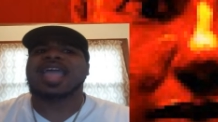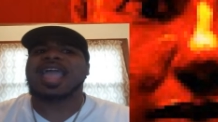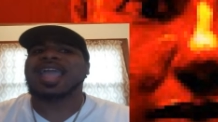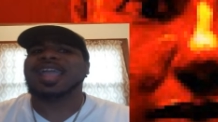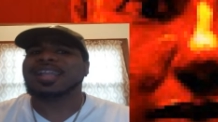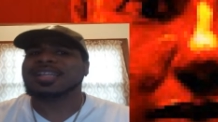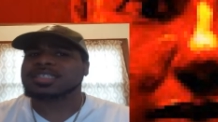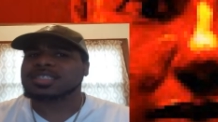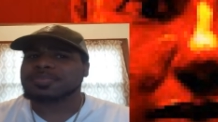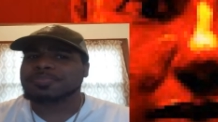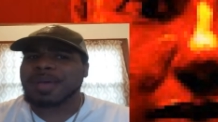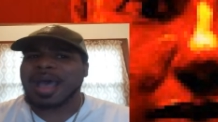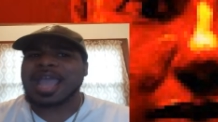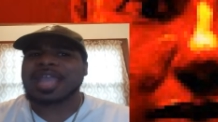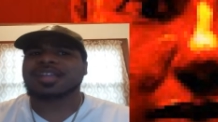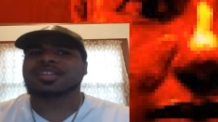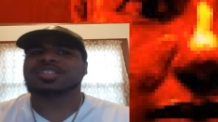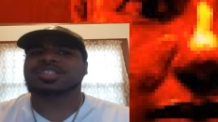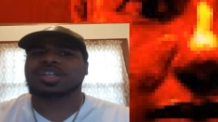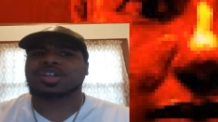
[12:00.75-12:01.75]

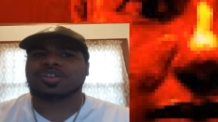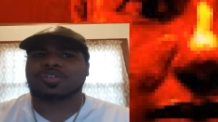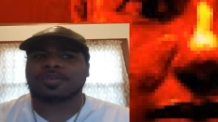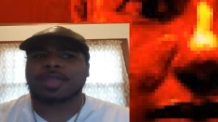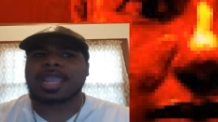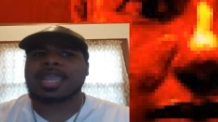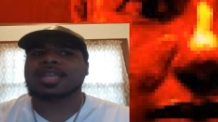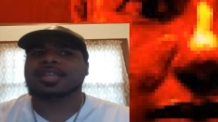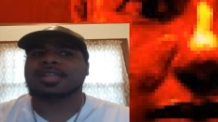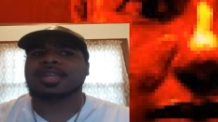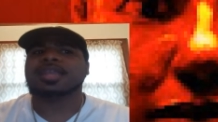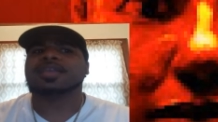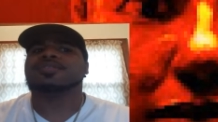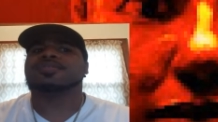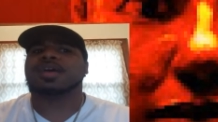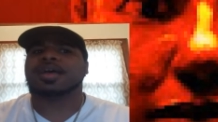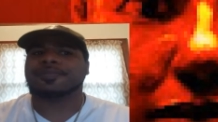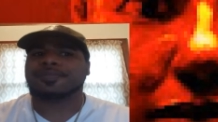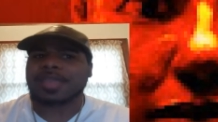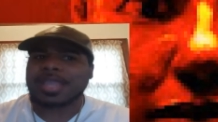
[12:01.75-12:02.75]
inspires a great deal
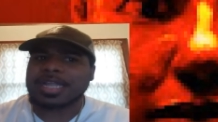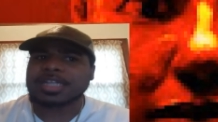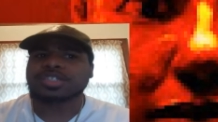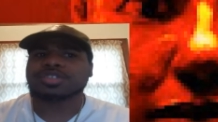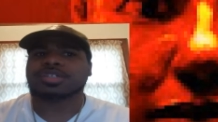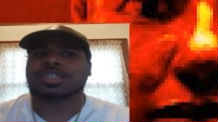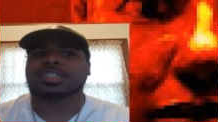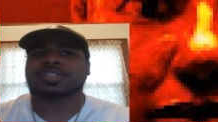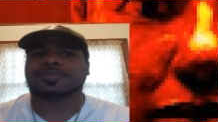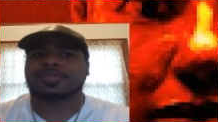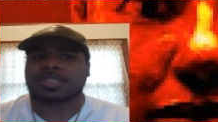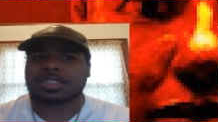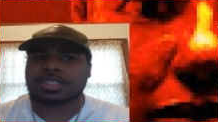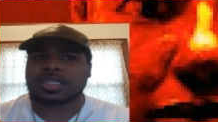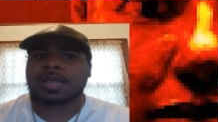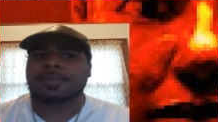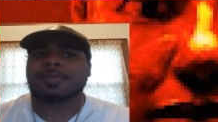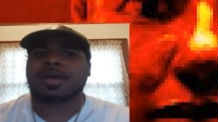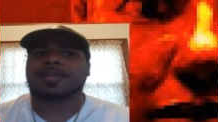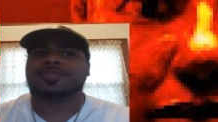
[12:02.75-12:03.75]
of interest for
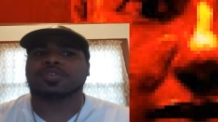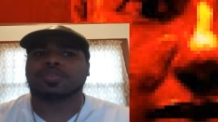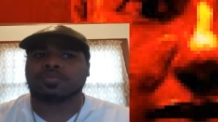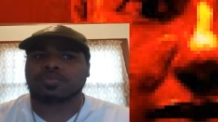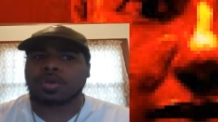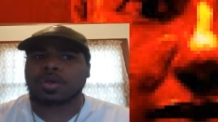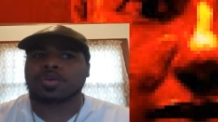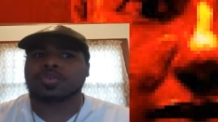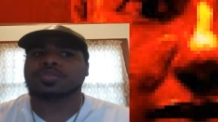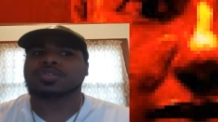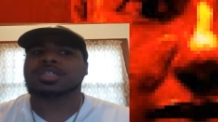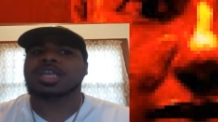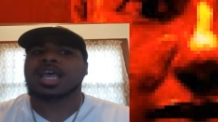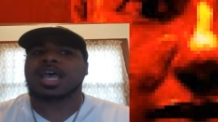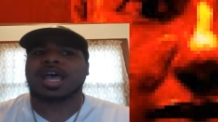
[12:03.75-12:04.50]
some of the roles